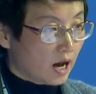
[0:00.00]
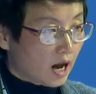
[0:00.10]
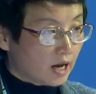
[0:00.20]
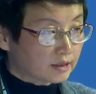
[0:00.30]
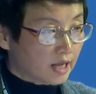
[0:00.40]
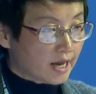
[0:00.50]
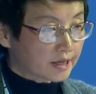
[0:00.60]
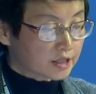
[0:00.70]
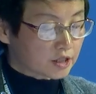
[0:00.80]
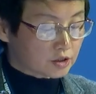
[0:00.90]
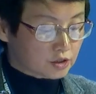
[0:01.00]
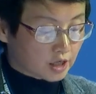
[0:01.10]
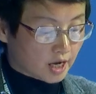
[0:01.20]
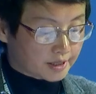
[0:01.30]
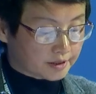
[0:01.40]
unlike in
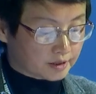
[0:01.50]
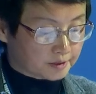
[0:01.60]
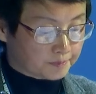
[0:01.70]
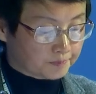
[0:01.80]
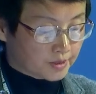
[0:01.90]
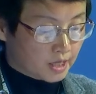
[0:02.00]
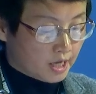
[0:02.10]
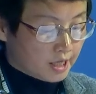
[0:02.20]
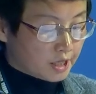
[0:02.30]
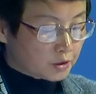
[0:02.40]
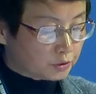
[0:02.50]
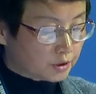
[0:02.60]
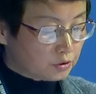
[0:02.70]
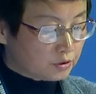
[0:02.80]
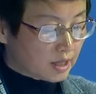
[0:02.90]
China. He
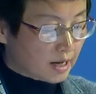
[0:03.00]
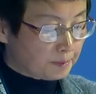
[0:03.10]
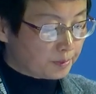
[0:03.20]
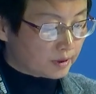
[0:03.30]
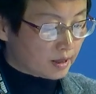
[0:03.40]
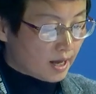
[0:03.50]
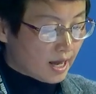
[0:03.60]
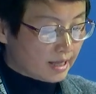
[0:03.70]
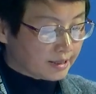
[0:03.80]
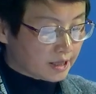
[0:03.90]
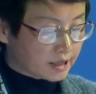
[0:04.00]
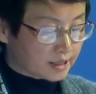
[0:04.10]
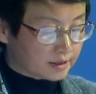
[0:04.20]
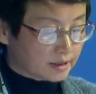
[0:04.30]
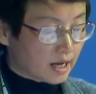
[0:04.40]
could look up
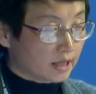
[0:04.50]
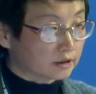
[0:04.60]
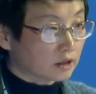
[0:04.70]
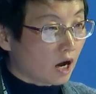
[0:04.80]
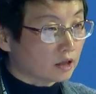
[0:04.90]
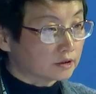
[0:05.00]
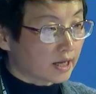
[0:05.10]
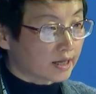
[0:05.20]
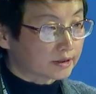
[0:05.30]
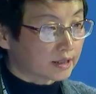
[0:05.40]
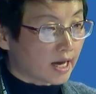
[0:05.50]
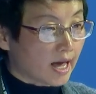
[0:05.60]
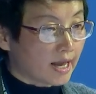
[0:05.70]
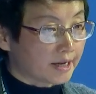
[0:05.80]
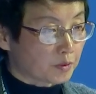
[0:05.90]
anything and contact
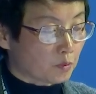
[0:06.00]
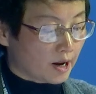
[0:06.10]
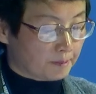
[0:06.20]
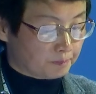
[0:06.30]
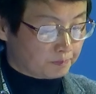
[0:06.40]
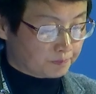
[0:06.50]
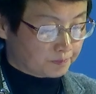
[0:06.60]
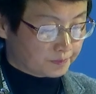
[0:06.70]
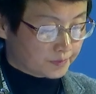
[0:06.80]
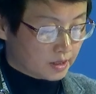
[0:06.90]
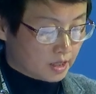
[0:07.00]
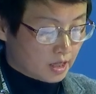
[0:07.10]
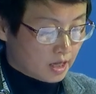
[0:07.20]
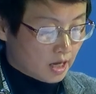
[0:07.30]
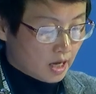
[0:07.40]
anyone.
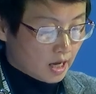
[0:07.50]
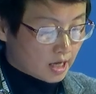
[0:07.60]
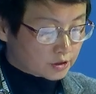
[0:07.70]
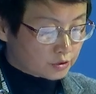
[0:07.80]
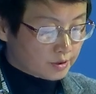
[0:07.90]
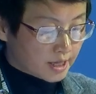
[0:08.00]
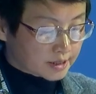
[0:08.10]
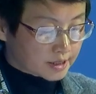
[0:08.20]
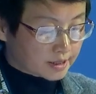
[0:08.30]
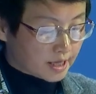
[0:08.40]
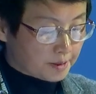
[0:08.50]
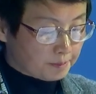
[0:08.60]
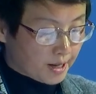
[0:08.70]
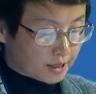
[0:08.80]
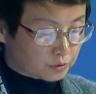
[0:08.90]
As soon as he came
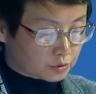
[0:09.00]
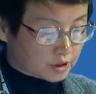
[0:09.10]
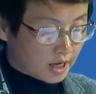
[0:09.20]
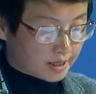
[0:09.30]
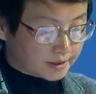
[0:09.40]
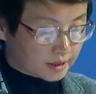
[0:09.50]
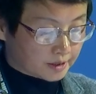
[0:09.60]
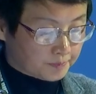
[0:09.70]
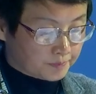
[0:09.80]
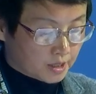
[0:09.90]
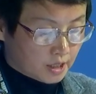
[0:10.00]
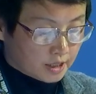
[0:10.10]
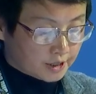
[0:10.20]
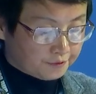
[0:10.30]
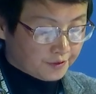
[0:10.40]
back to China,
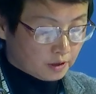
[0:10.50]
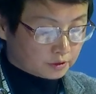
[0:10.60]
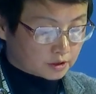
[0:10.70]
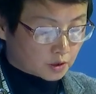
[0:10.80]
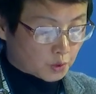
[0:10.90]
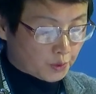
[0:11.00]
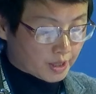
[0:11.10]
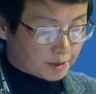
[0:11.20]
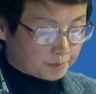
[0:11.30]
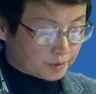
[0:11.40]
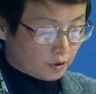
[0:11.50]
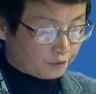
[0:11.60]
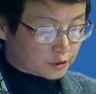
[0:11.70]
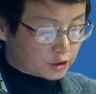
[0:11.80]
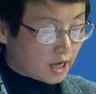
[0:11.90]
he felt the grip
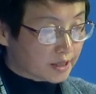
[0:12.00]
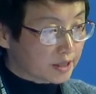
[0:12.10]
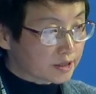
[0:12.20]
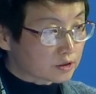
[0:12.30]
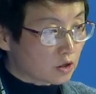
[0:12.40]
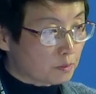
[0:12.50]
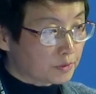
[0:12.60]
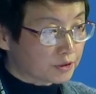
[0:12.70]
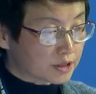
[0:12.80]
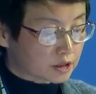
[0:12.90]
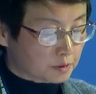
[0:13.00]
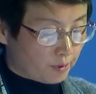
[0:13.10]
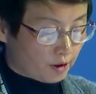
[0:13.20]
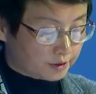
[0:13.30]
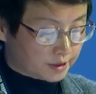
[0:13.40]
of Chinese Communist
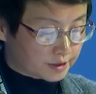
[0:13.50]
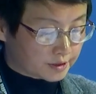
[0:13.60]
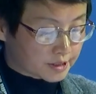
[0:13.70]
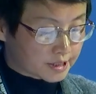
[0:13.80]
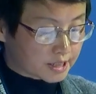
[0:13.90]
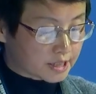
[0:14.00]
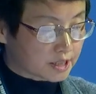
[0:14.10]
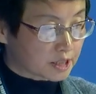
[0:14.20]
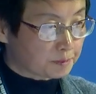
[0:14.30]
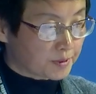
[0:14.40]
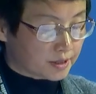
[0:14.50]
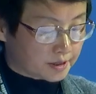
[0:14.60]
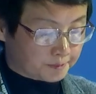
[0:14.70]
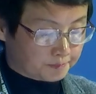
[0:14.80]
Party, the CCP,